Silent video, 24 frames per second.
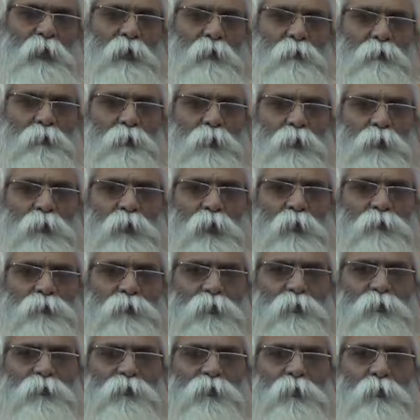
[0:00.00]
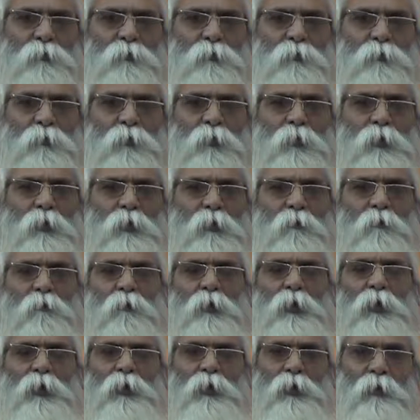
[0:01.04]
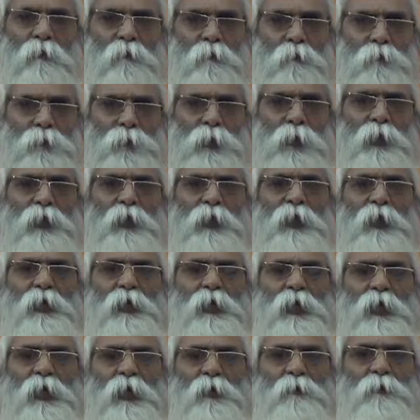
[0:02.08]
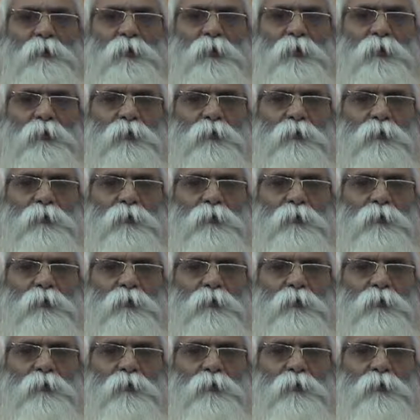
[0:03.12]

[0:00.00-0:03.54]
computer system will completely corrupt.